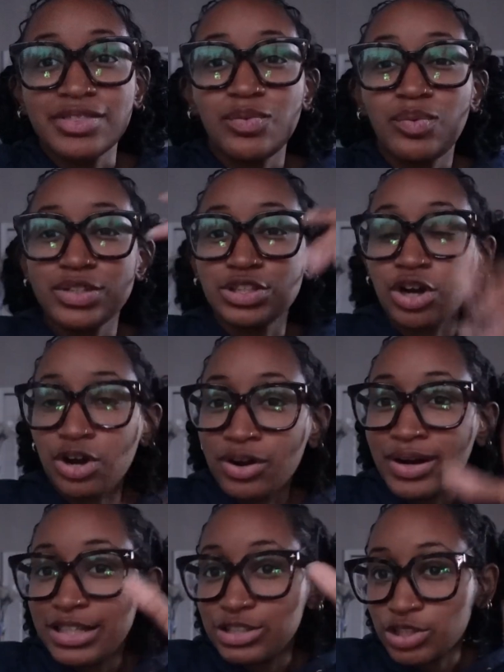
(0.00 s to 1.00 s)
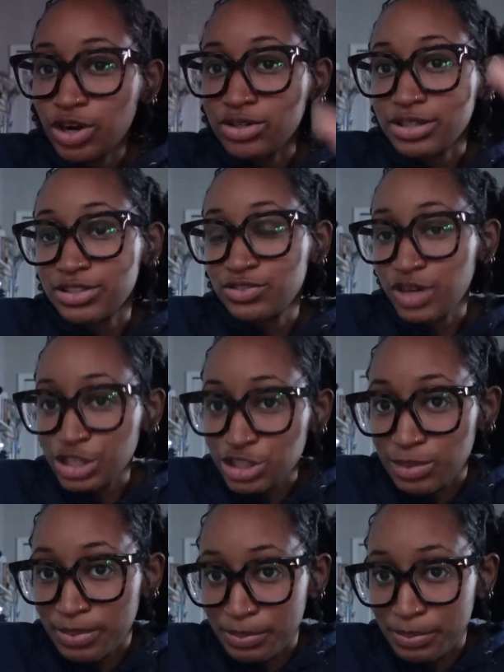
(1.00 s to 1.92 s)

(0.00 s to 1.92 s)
was her and Scarlett's friendship in